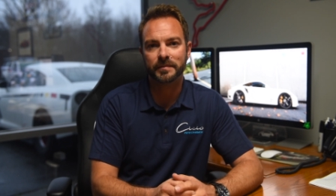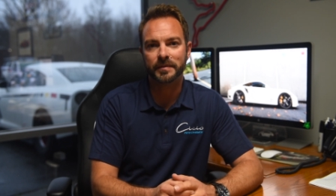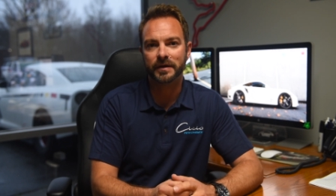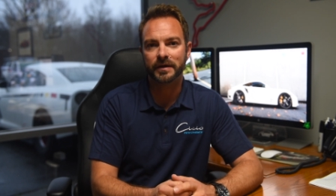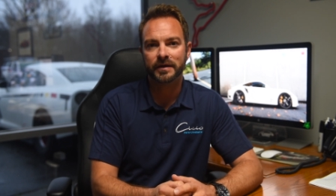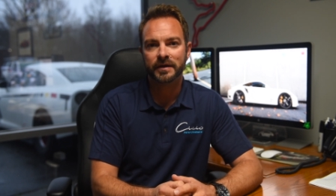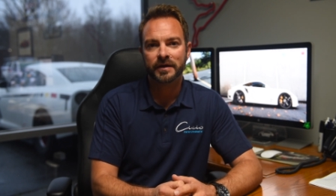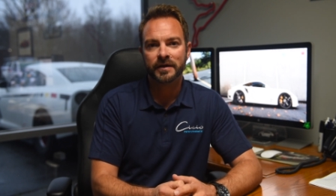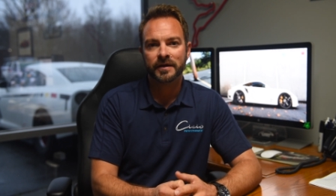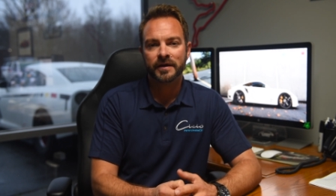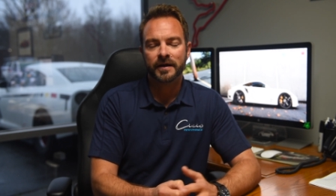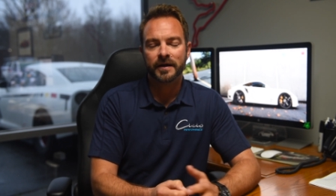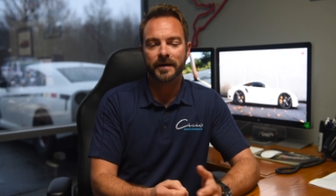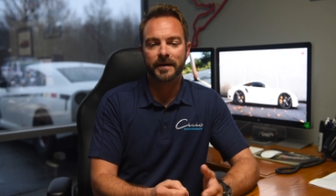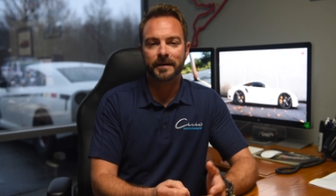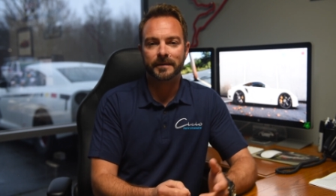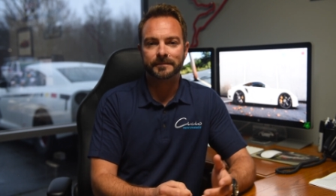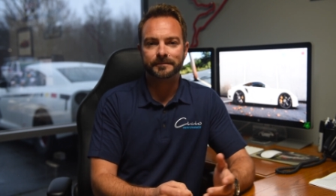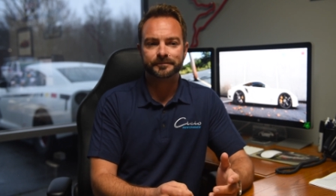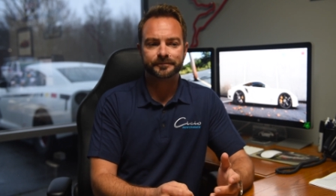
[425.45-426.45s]
But
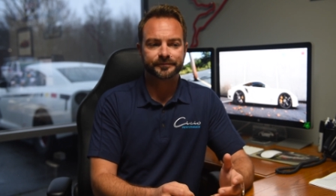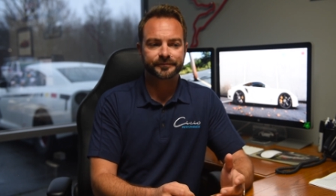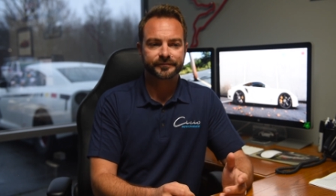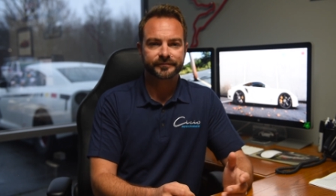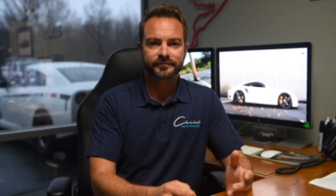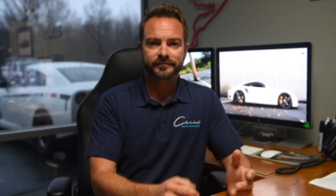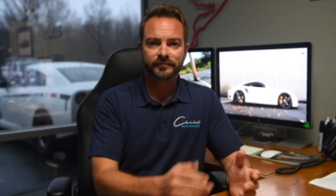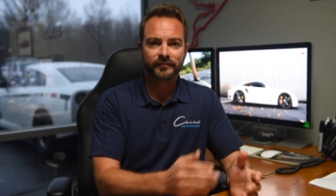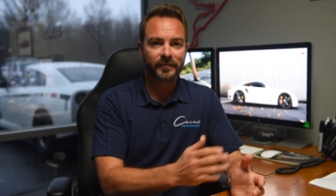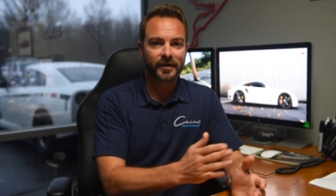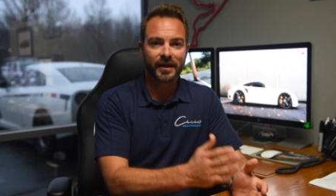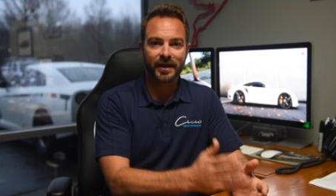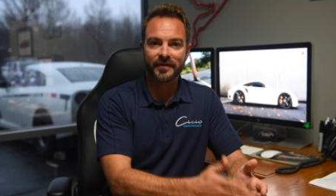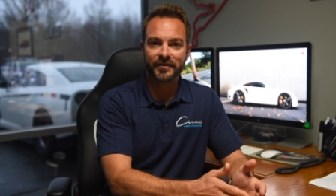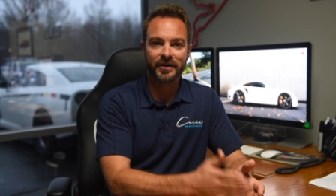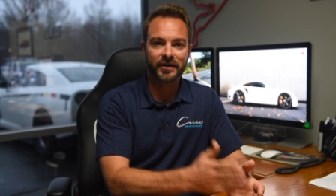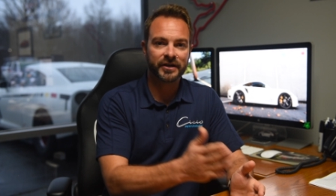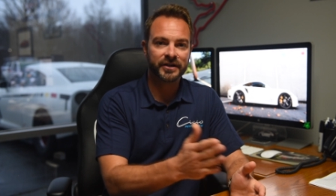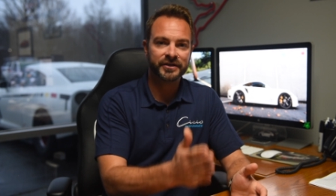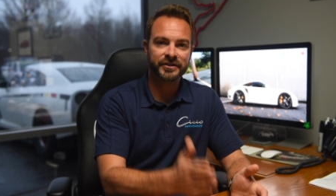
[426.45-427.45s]
and
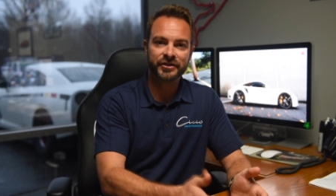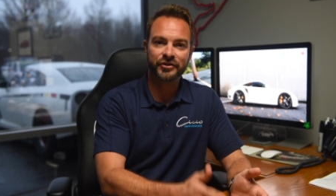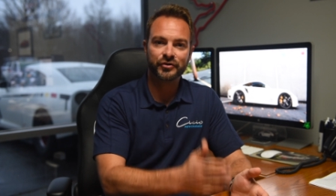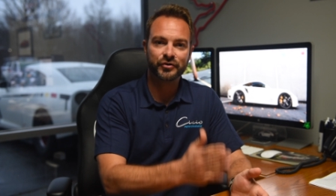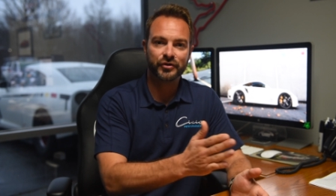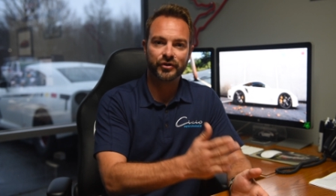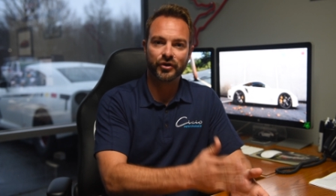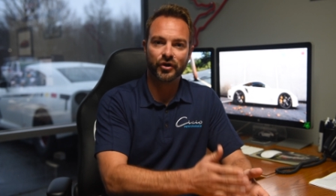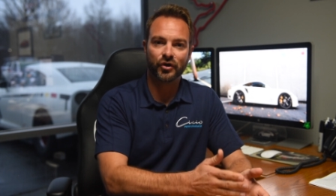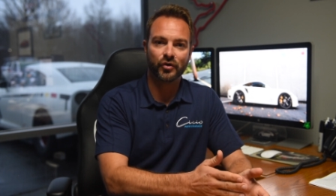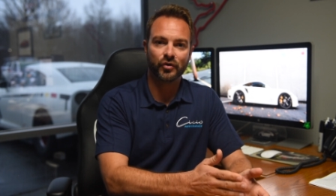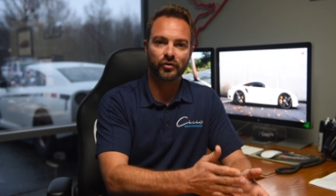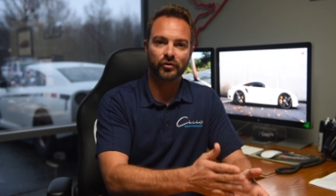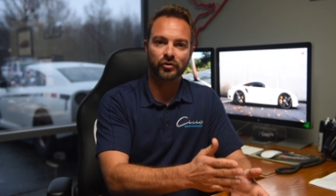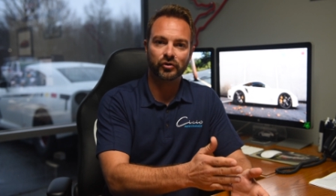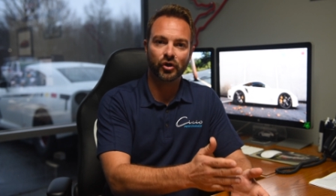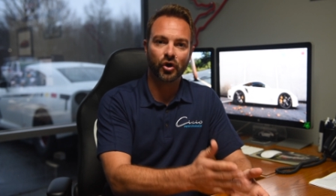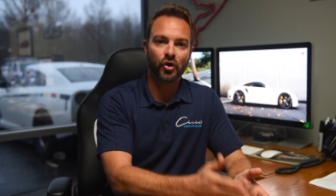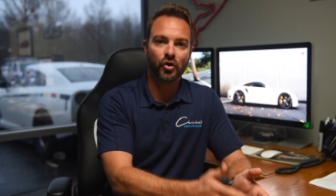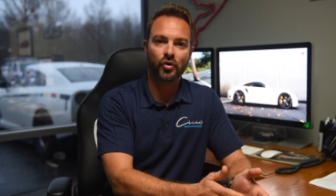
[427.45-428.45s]
then continued to go
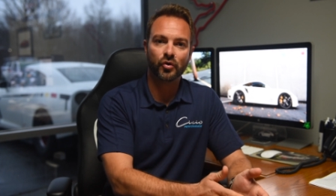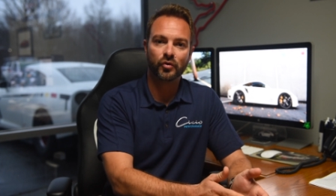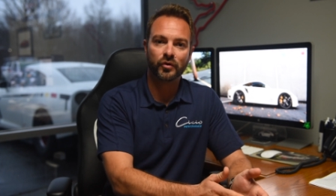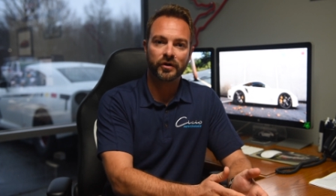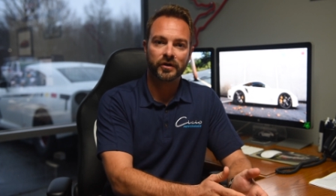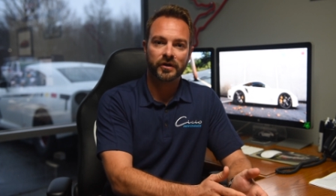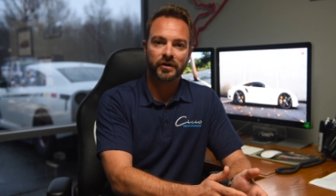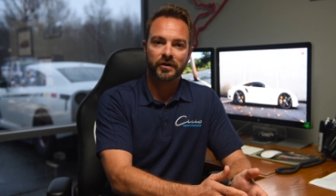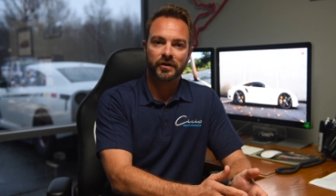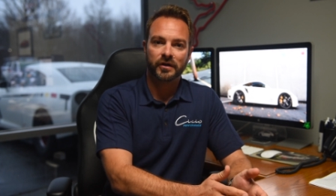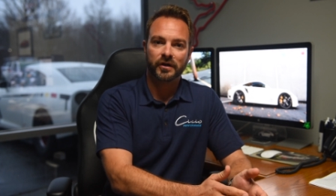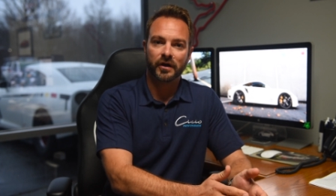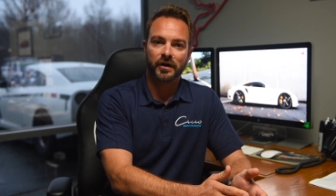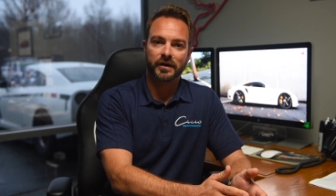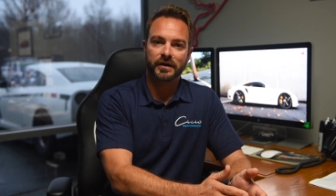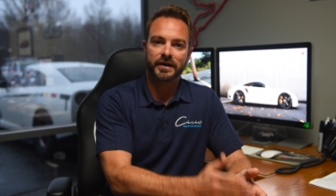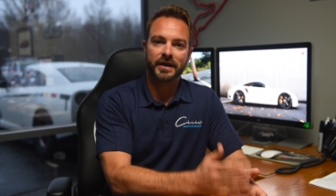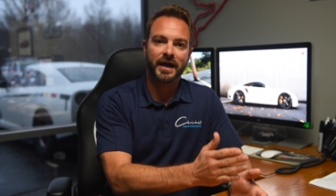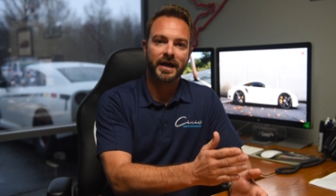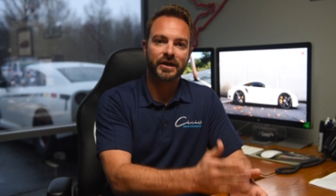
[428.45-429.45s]
low
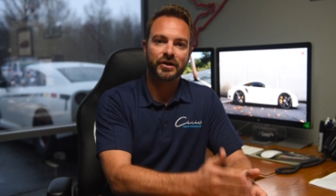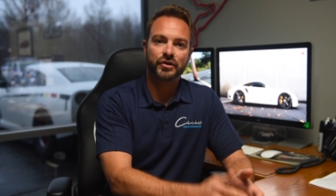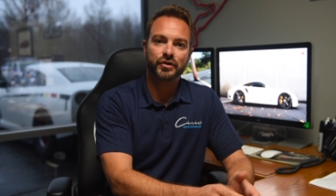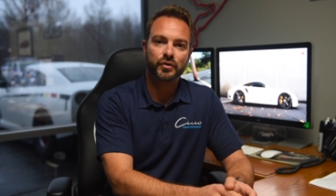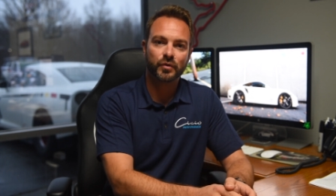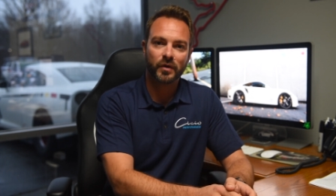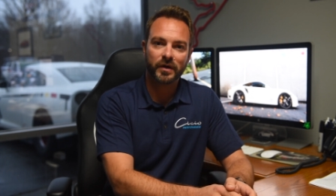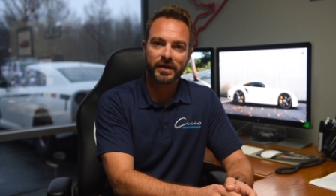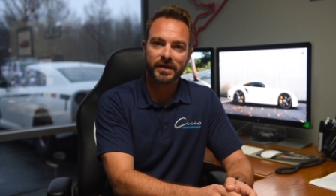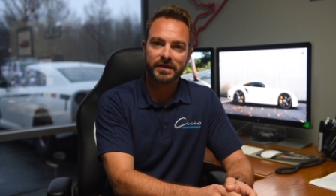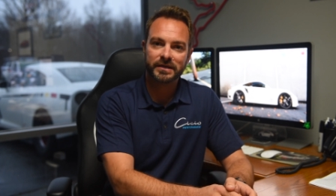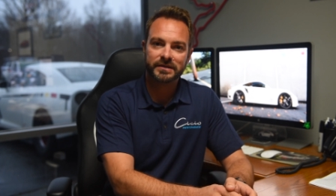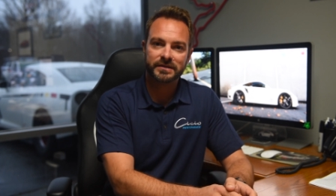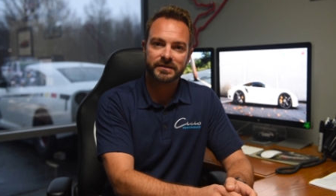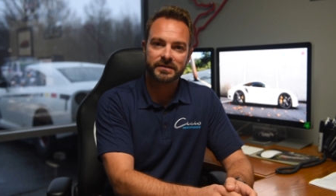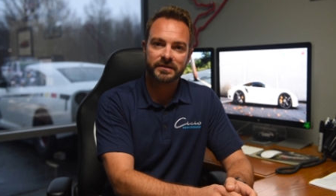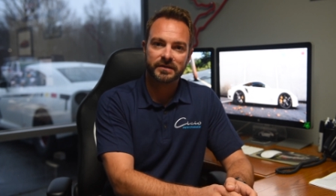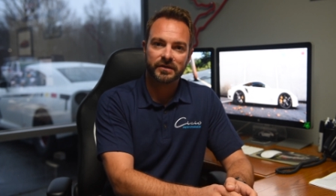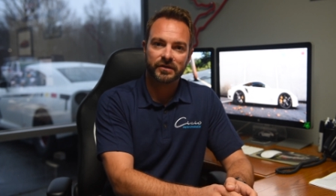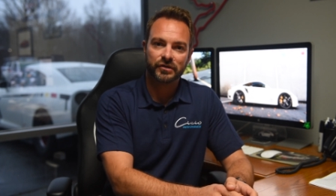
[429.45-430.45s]

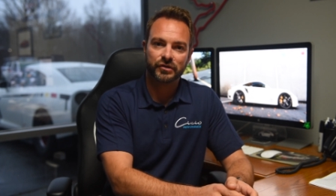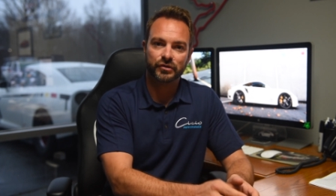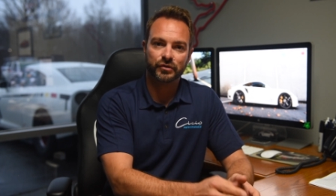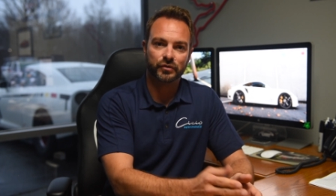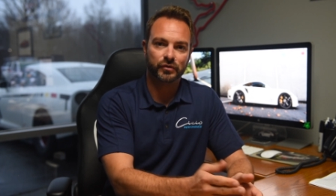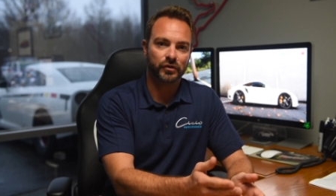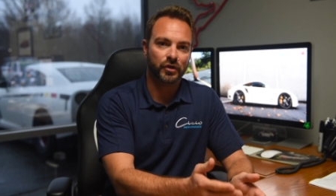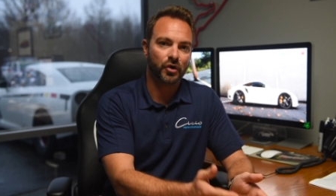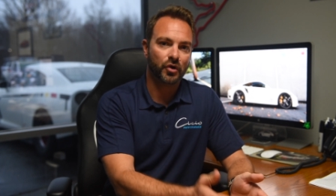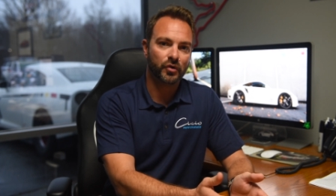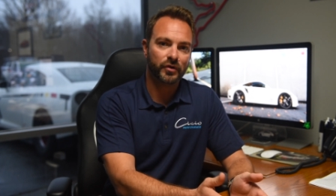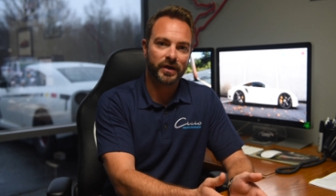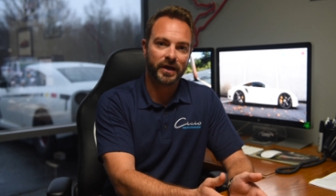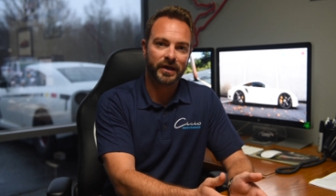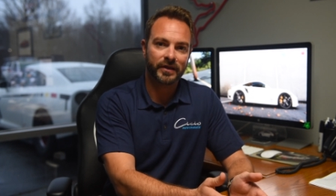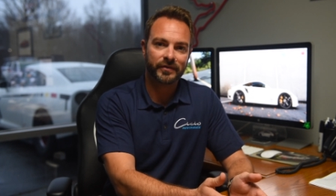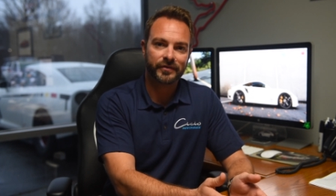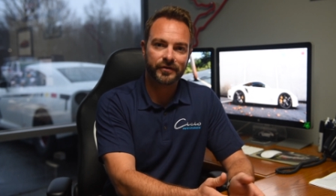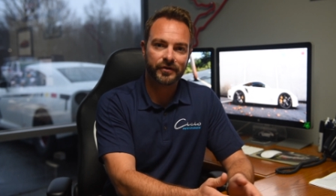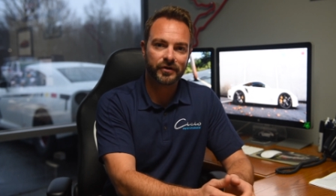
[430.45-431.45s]
920s to low
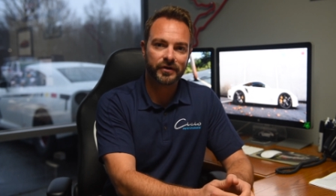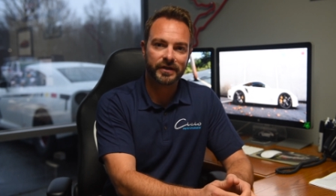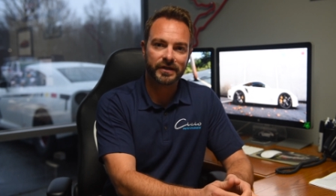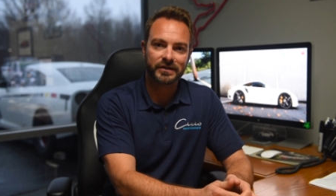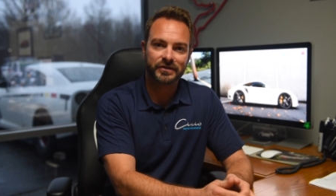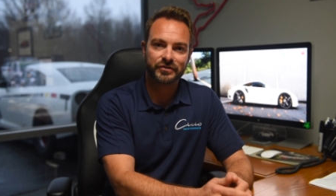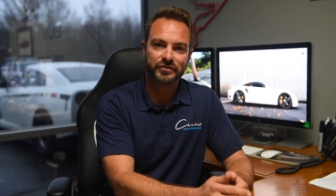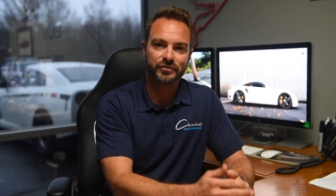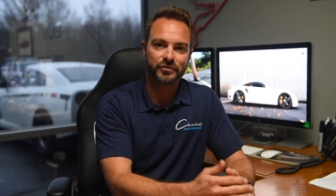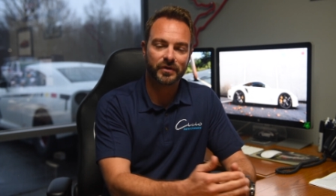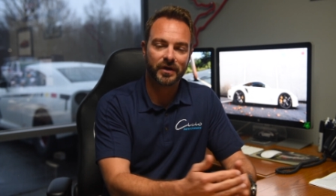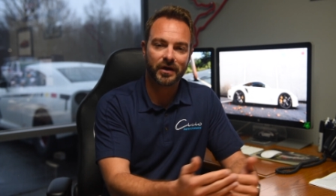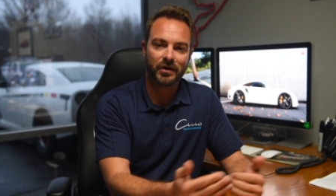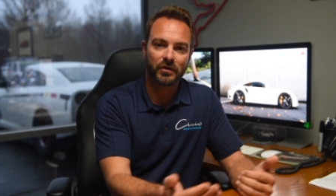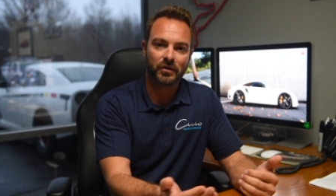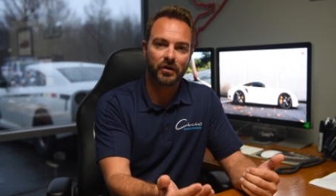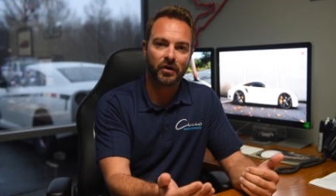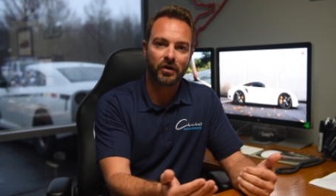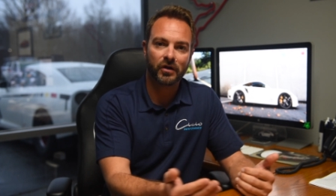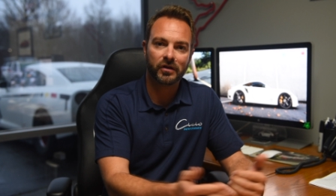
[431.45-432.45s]
930s
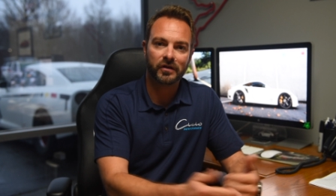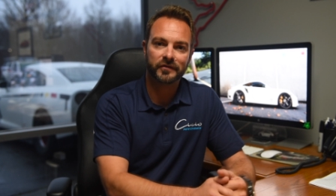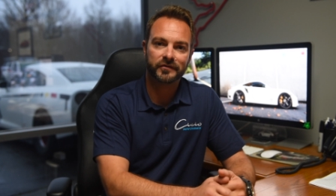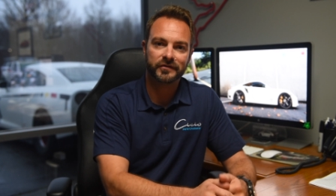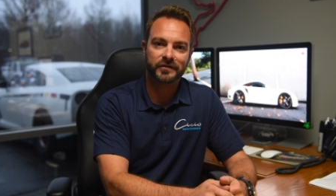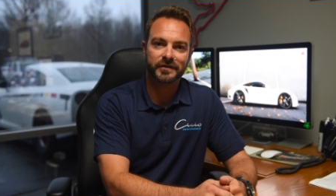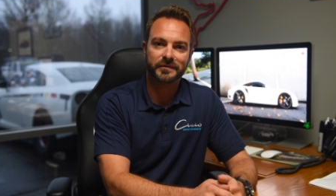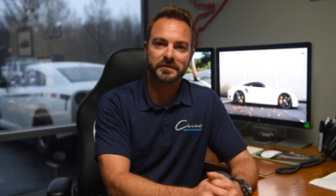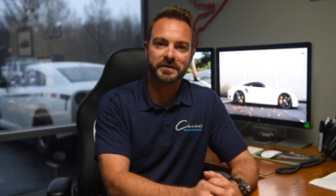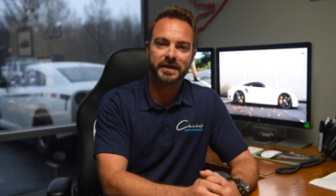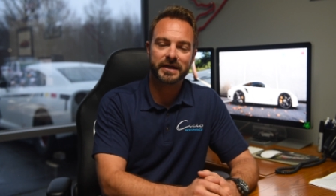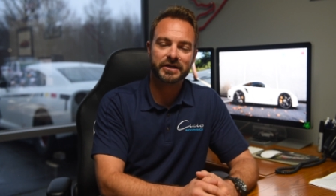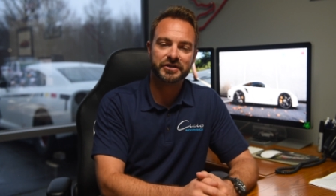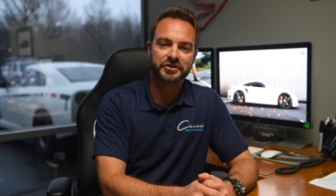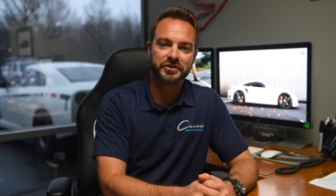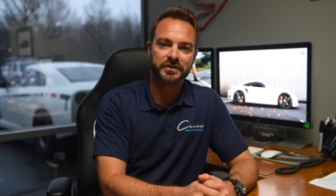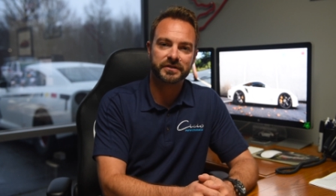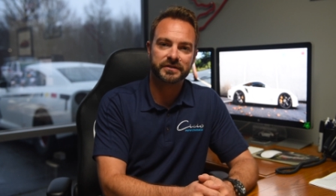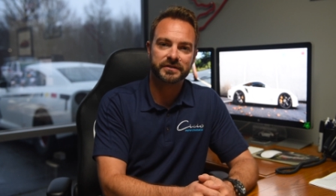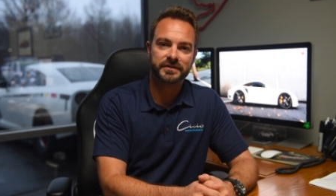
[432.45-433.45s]
throughout all of
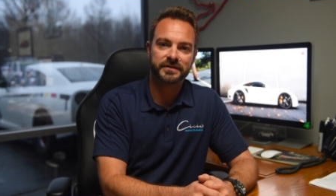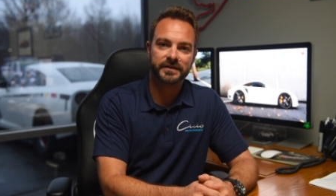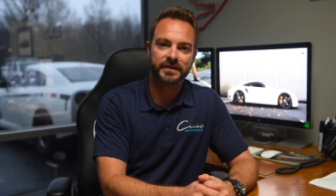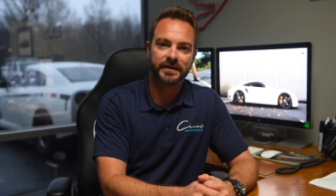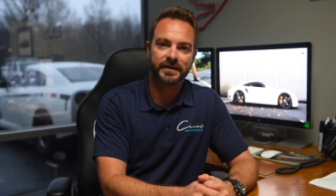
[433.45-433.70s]
eliminations,